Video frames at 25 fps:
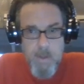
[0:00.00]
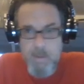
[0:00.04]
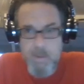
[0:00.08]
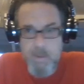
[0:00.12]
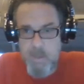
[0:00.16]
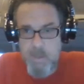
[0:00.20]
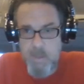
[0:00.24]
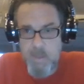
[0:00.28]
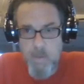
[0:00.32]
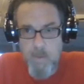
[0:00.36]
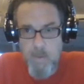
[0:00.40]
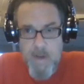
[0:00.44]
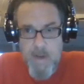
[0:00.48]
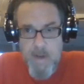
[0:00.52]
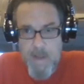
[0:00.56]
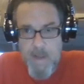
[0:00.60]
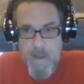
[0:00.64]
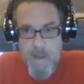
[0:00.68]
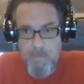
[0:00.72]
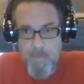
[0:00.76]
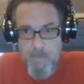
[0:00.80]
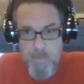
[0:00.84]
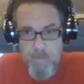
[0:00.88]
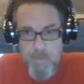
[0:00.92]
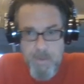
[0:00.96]
You saw what
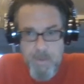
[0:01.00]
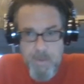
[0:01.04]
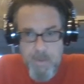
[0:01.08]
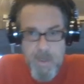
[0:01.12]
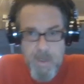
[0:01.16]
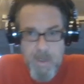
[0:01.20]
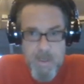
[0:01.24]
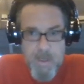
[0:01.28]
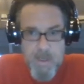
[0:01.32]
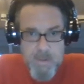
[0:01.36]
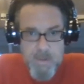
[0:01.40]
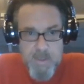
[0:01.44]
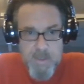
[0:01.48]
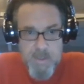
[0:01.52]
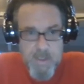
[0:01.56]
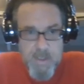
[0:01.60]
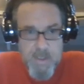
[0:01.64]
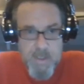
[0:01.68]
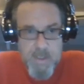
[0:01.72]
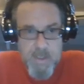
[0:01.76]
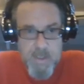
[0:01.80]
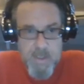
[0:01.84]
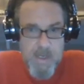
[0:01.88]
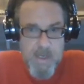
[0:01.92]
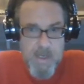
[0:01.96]
happened with the Kansas City
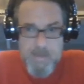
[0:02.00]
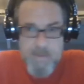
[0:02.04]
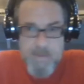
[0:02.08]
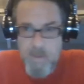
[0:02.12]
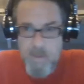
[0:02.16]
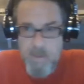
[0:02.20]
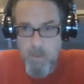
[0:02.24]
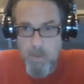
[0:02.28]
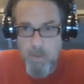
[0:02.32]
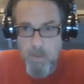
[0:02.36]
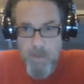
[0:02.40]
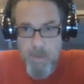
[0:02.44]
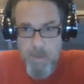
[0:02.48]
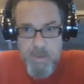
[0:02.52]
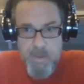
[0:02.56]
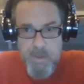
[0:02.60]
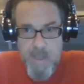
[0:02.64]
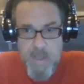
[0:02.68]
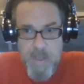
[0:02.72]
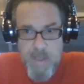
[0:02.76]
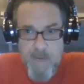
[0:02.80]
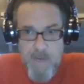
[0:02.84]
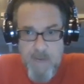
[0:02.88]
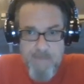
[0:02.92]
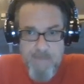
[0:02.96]
Chiefs and a whole bunch
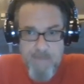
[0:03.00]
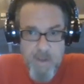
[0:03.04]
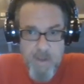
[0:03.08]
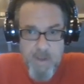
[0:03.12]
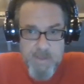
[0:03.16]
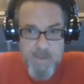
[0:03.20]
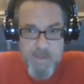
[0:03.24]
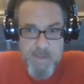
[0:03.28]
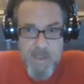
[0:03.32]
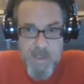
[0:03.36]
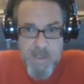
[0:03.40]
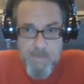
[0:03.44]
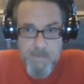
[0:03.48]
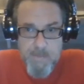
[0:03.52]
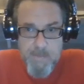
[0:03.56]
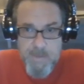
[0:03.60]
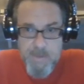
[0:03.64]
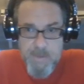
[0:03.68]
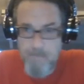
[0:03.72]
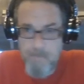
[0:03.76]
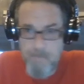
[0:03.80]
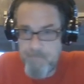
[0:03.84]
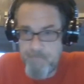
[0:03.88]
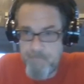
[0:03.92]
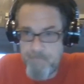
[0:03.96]
of NFL teams,